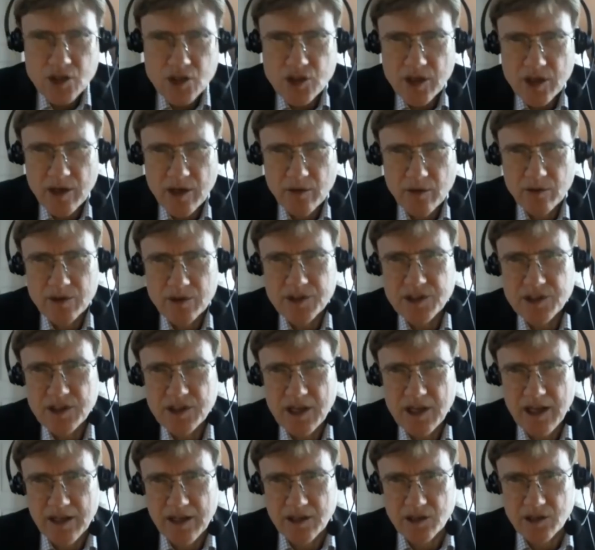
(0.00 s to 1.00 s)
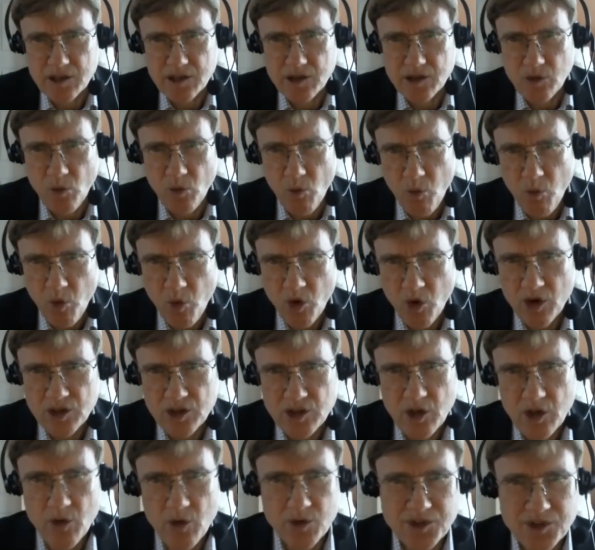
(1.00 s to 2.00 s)
general sense, war is
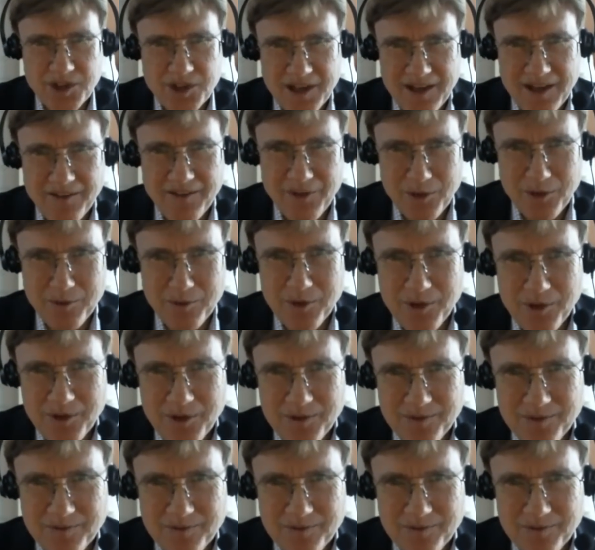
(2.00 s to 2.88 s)
always inevitable.